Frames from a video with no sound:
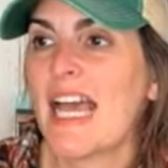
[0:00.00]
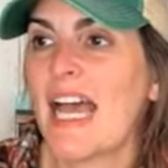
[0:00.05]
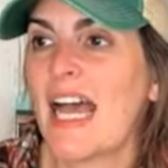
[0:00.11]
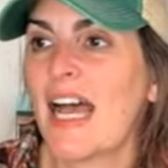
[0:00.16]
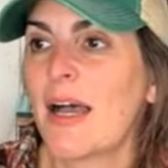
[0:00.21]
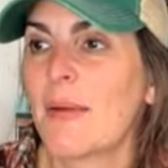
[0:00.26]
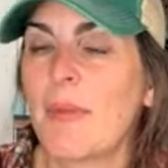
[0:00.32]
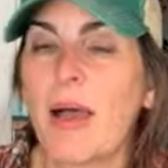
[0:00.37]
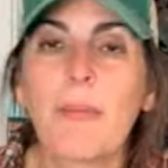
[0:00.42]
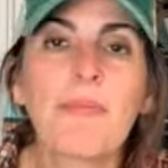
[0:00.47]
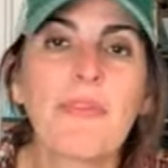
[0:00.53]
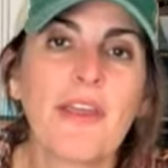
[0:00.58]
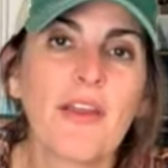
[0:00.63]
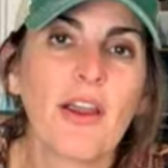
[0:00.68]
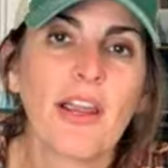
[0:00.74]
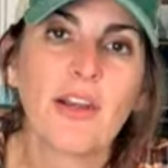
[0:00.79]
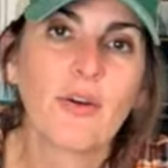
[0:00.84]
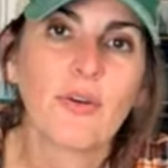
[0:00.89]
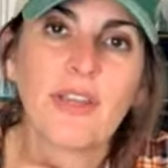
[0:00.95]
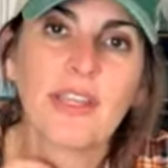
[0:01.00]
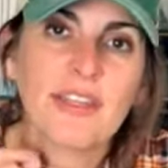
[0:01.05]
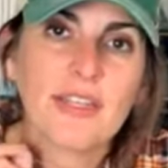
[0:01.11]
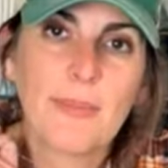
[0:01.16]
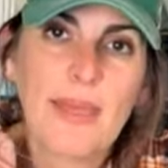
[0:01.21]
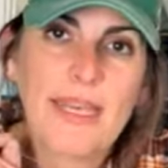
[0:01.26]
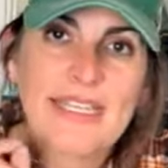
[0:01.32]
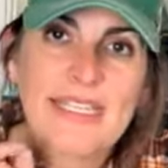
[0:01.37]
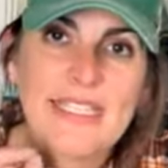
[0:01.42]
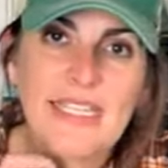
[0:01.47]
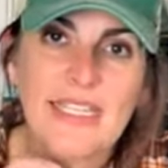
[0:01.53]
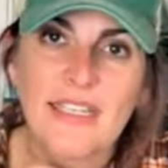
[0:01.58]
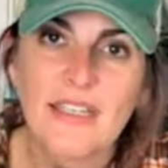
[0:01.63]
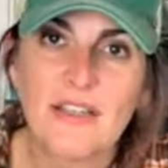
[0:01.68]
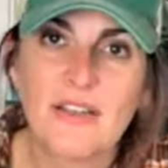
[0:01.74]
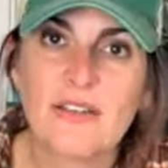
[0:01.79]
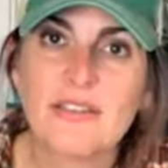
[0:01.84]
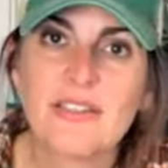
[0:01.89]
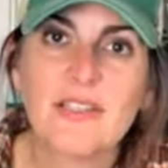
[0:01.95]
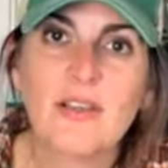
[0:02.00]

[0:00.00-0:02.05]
Um, up there, I don't get the best signal.